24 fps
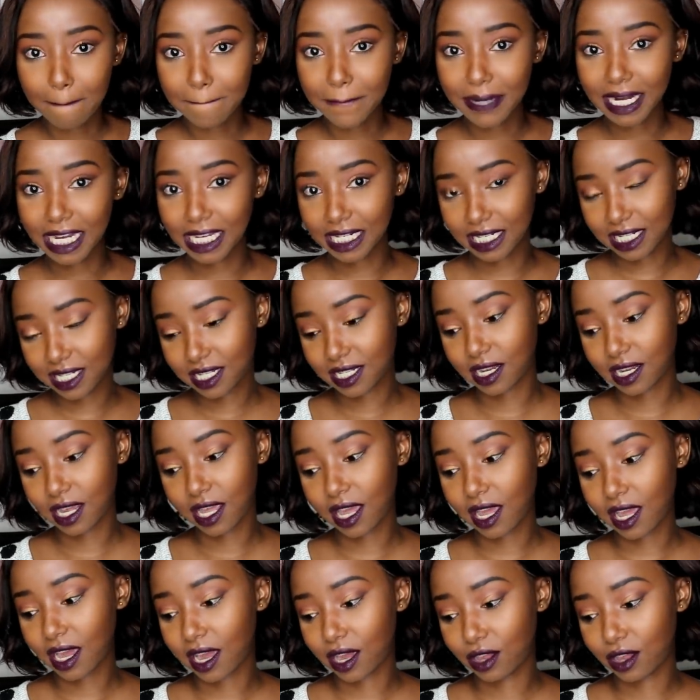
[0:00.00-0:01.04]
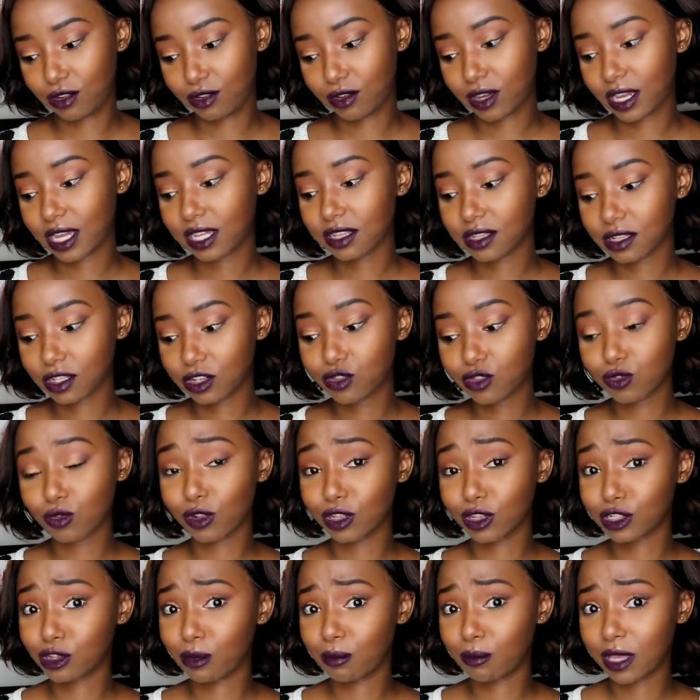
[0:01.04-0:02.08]
But yeah, you guys need to
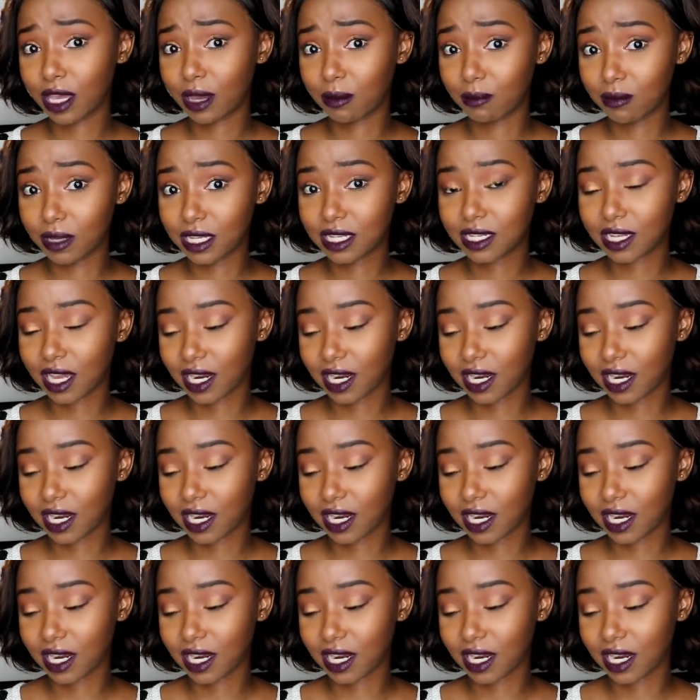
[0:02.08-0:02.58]
also be a bit